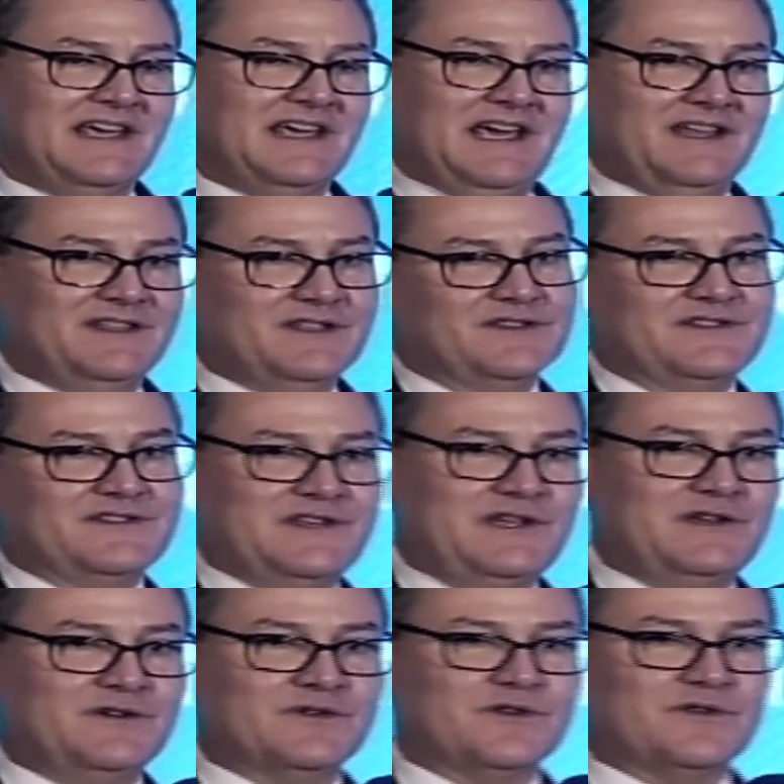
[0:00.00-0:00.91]
and the
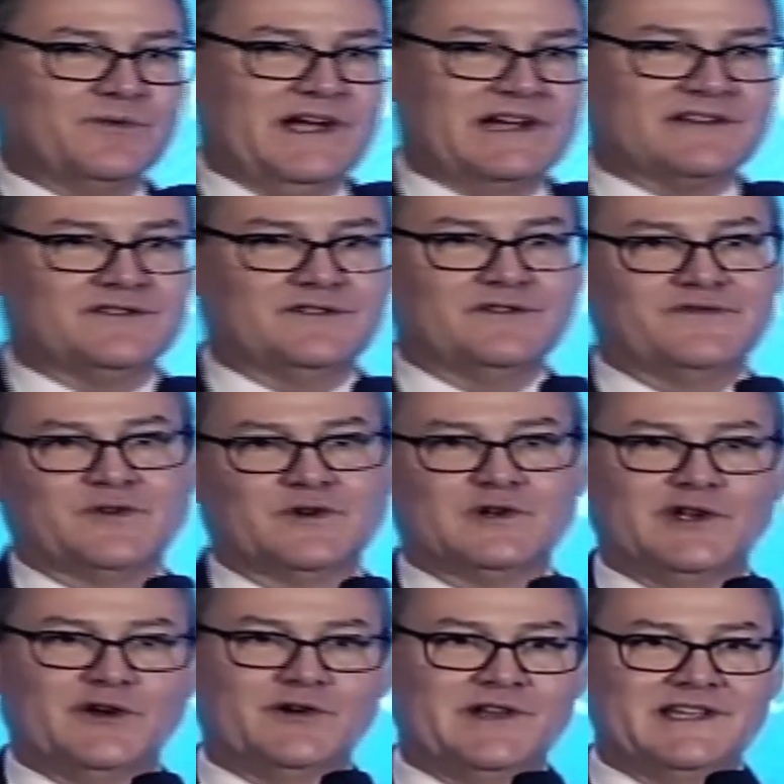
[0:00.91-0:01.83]
senior director for
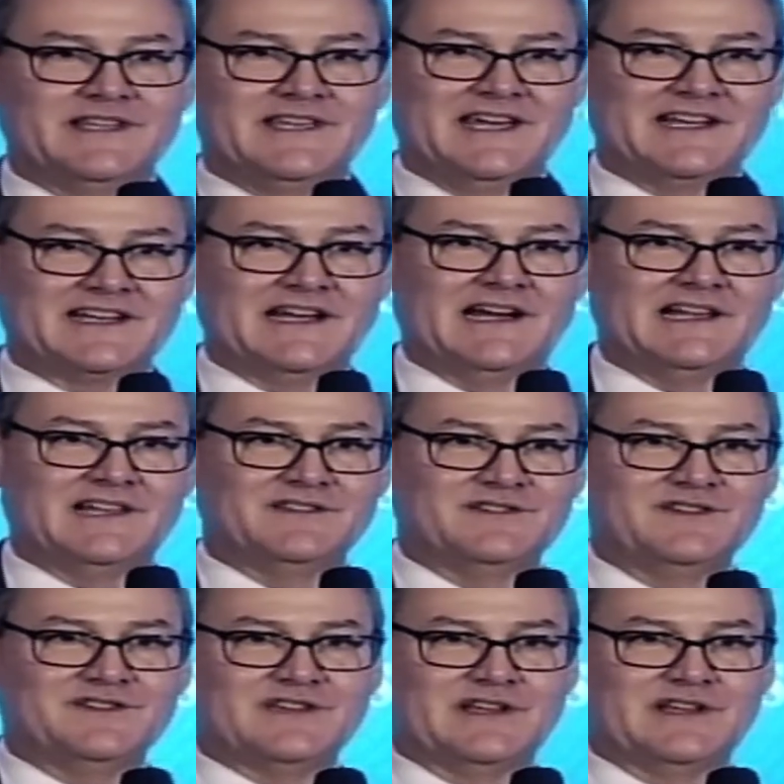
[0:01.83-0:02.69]
learning technologies